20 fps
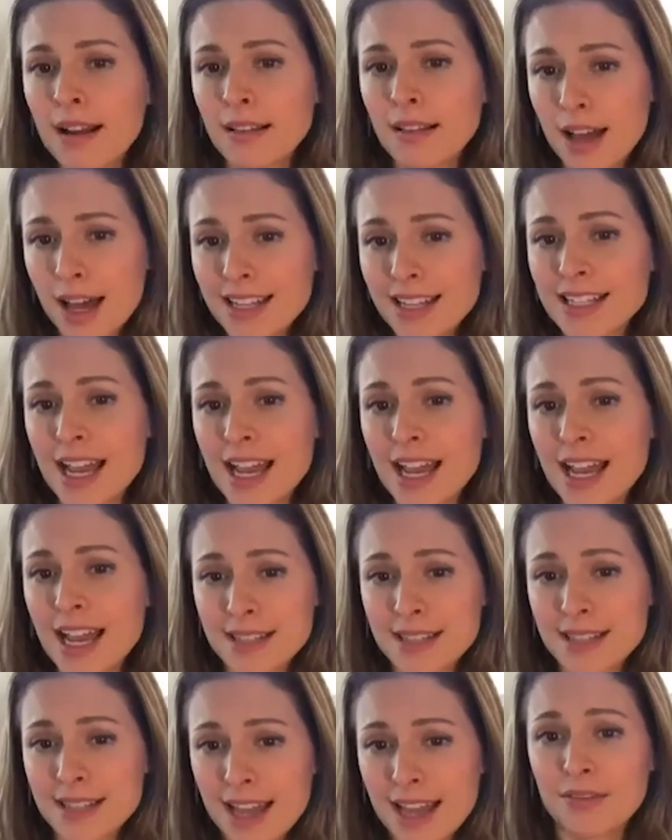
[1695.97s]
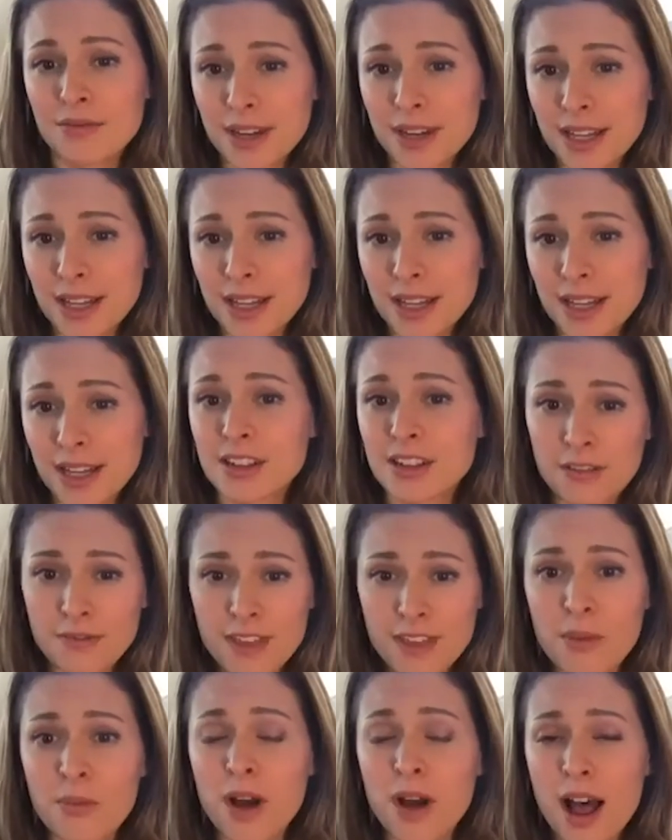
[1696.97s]
A lot of times that can really
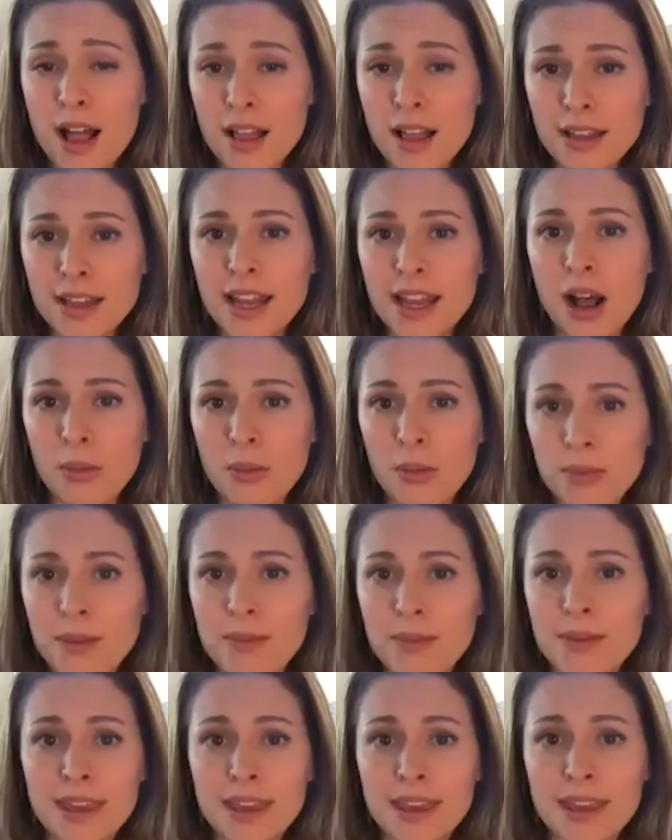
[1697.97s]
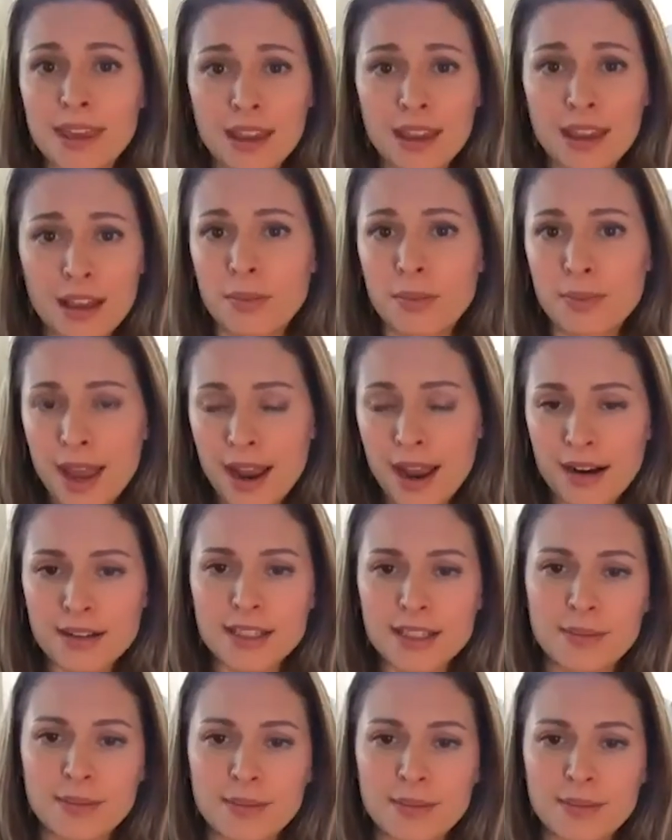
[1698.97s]
serve them well and help them heal and
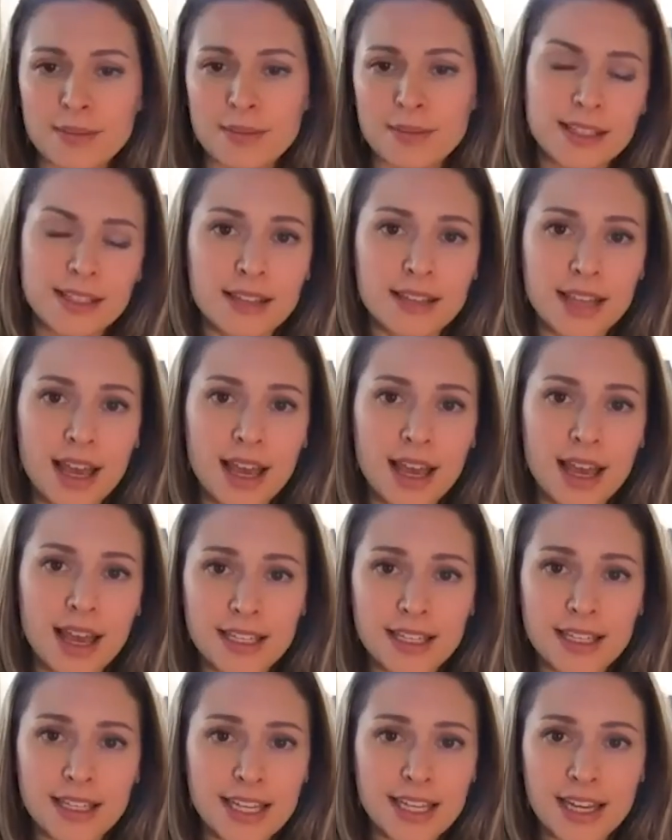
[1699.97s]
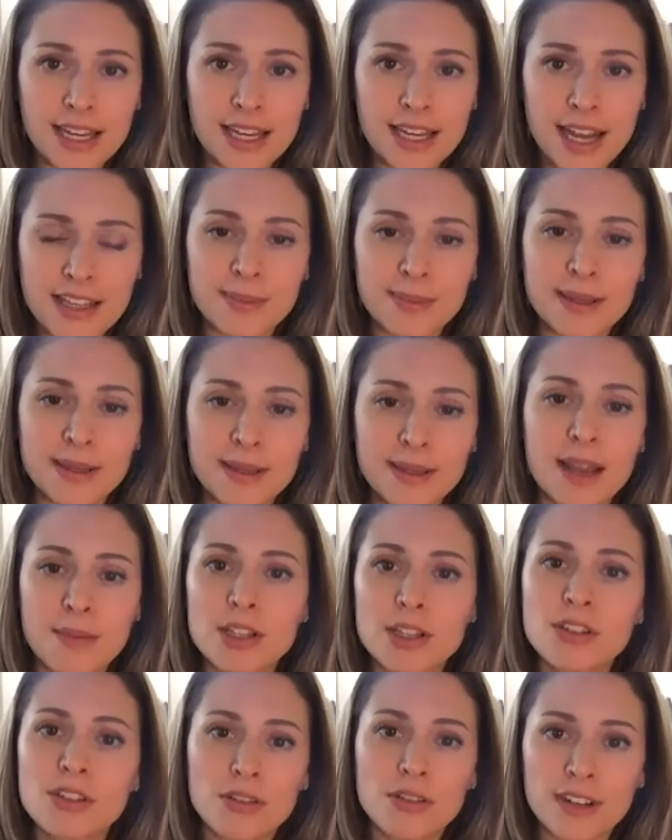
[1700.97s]
repair some of the cells that in the DNA that's been
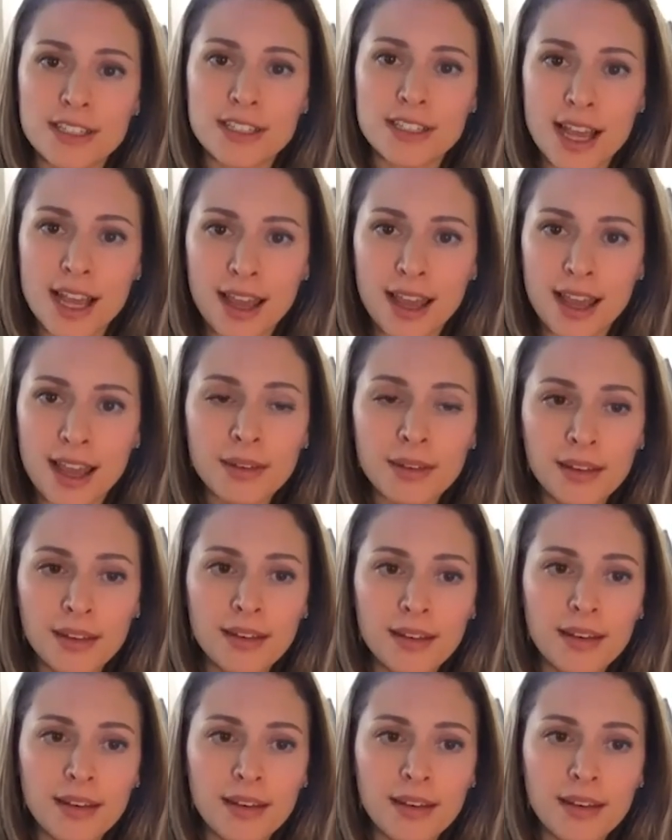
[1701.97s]
damaged over time,